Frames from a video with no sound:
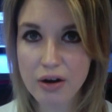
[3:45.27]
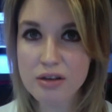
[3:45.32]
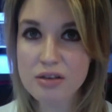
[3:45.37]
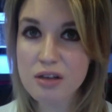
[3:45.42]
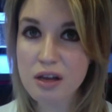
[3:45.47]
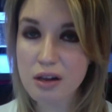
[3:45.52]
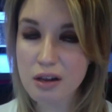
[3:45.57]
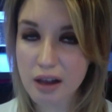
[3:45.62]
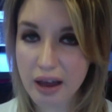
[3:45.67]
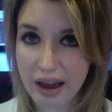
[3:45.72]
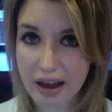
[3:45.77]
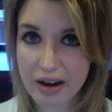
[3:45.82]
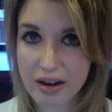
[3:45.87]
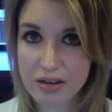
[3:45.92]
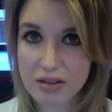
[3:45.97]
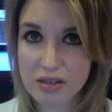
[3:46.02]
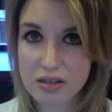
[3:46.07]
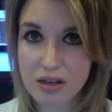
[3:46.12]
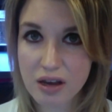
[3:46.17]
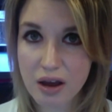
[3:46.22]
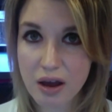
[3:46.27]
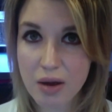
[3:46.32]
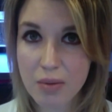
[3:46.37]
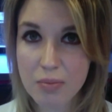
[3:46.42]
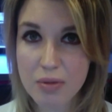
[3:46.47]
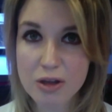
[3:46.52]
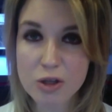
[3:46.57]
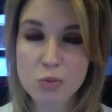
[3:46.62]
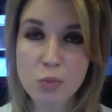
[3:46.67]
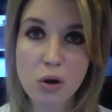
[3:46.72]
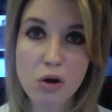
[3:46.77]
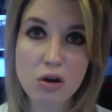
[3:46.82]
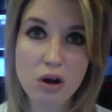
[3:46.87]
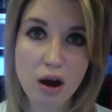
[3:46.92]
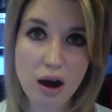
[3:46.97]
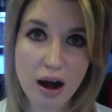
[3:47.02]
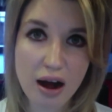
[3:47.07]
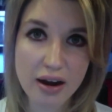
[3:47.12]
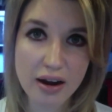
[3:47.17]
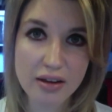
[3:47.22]
is Atlantis meets
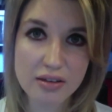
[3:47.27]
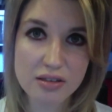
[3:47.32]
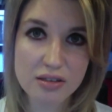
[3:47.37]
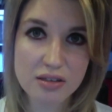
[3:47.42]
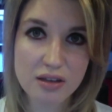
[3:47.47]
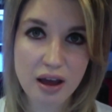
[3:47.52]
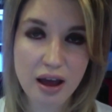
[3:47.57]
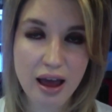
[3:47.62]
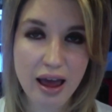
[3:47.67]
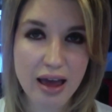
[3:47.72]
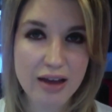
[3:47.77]
Pocahontas.